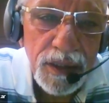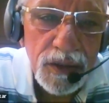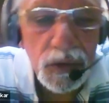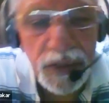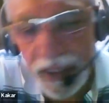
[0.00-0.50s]

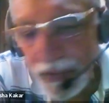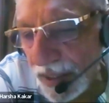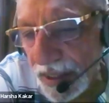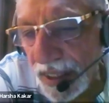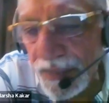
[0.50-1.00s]
So
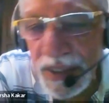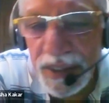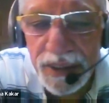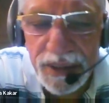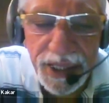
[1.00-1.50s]
Taiwan comes
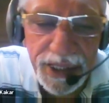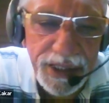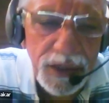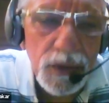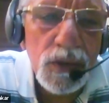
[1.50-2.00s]
under threat.
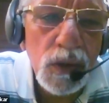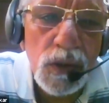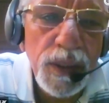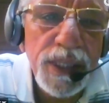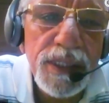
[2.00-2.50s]
He used
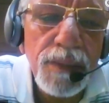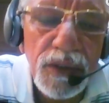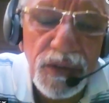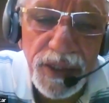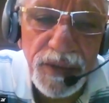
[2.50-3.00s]
those words
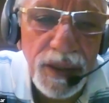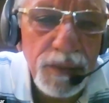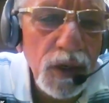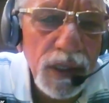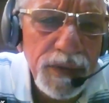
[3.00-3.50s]
about
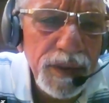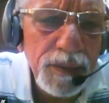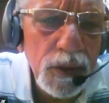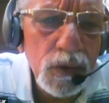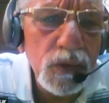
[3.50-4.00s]
two,
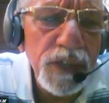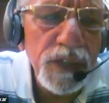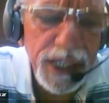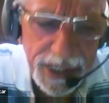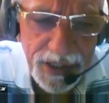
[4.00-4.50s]

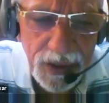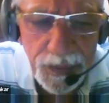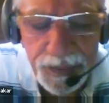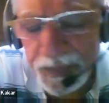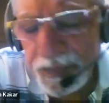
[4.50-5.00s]
three days ago.